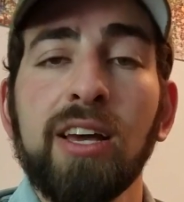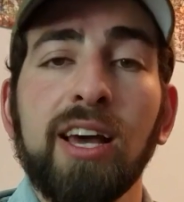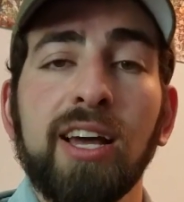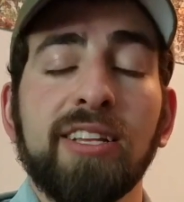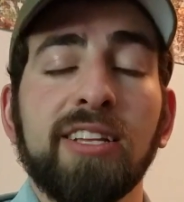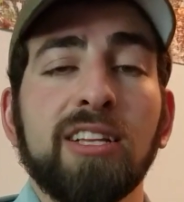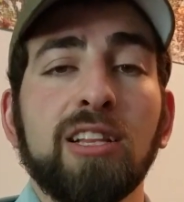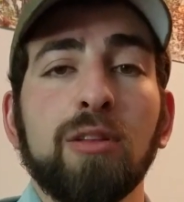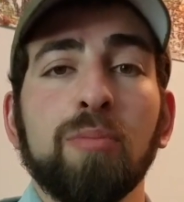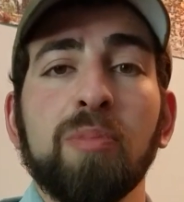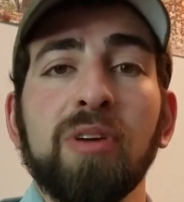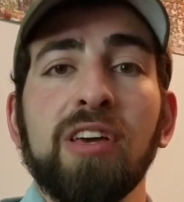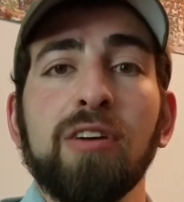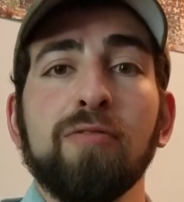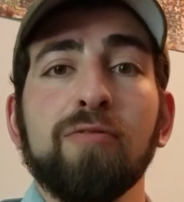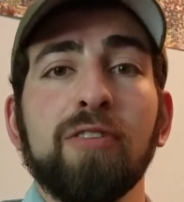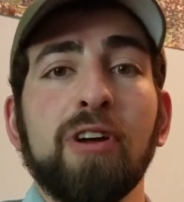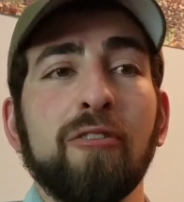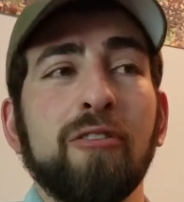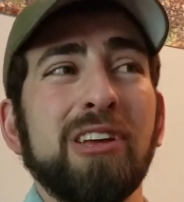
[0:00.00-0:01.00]
and it'll be a
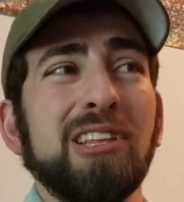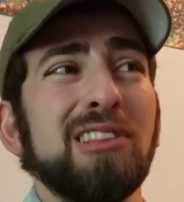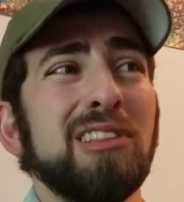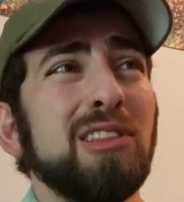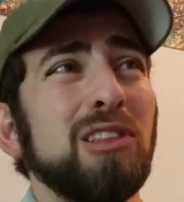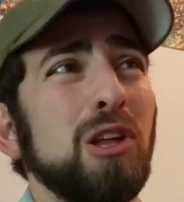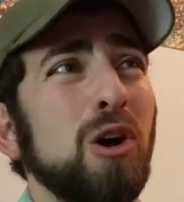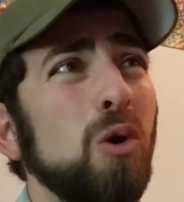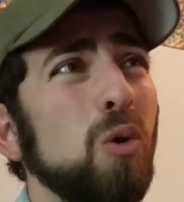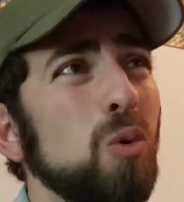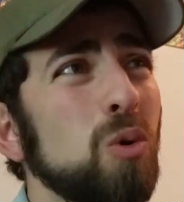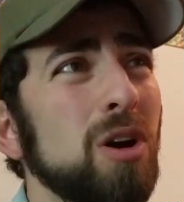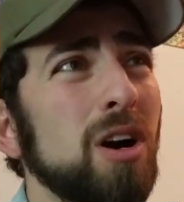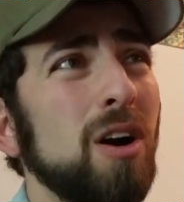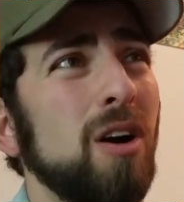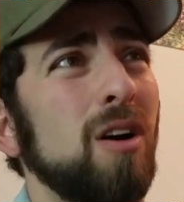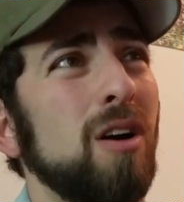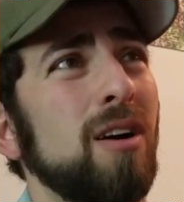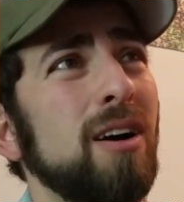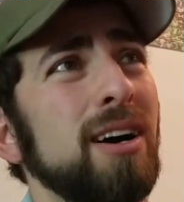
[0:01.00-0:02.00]
very
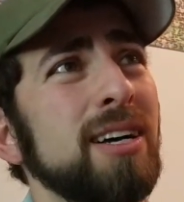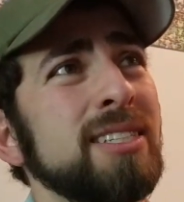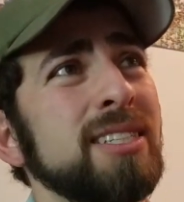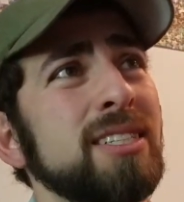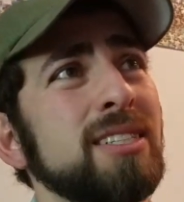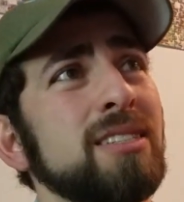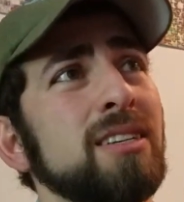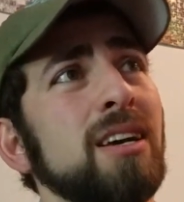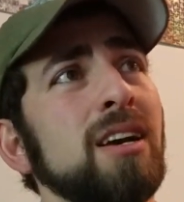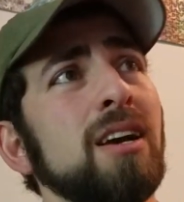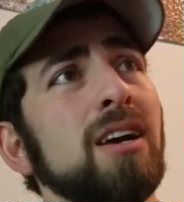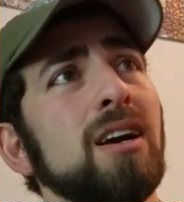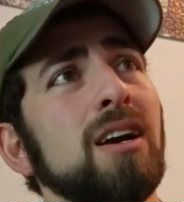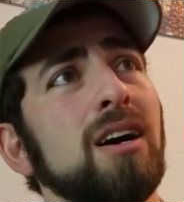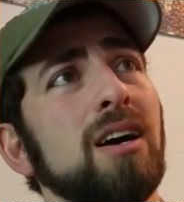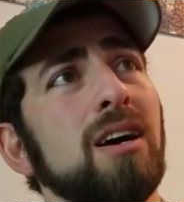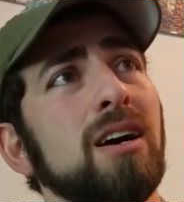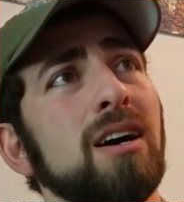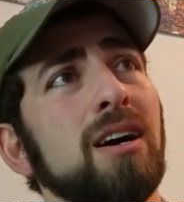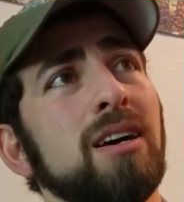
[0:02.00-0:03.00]
low-cost
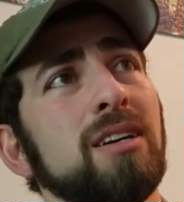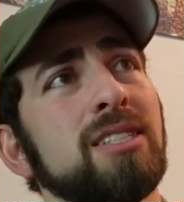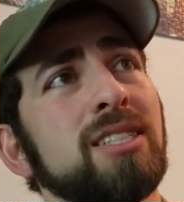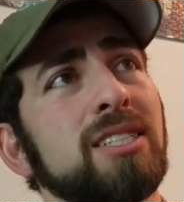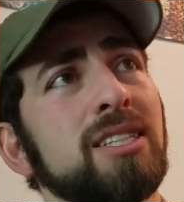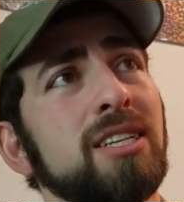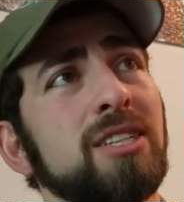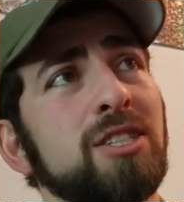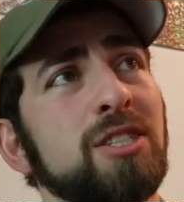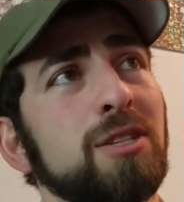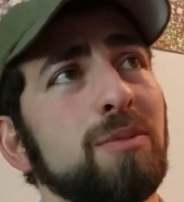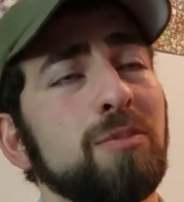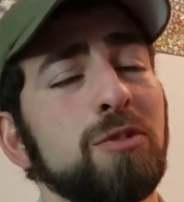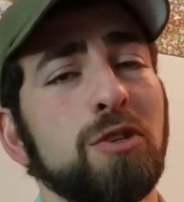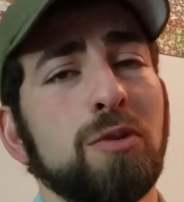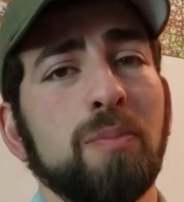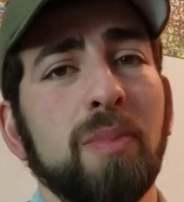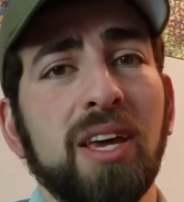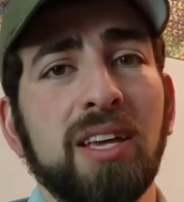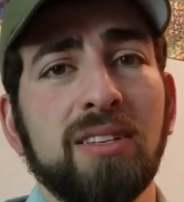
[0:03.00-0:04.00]
system
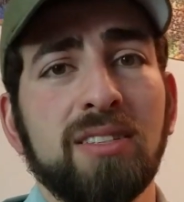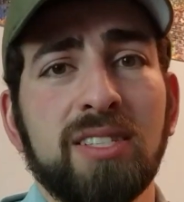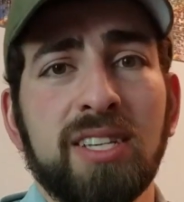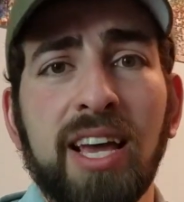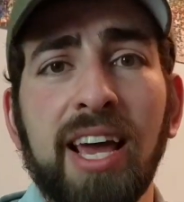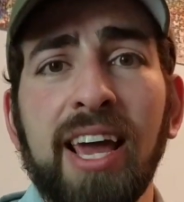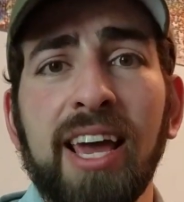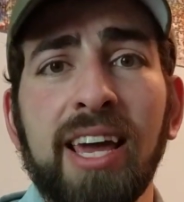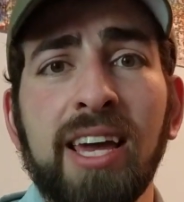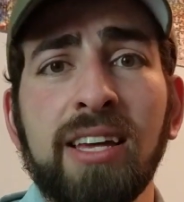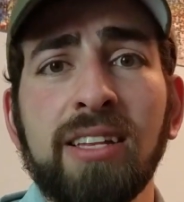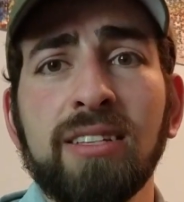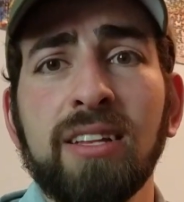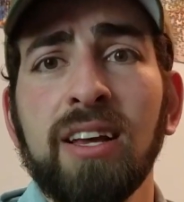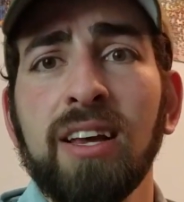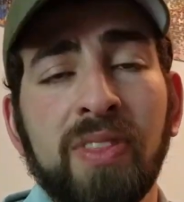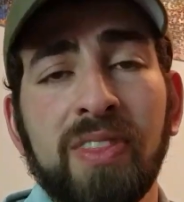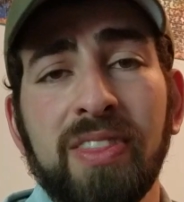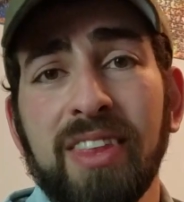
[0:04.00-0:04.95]
to maintain.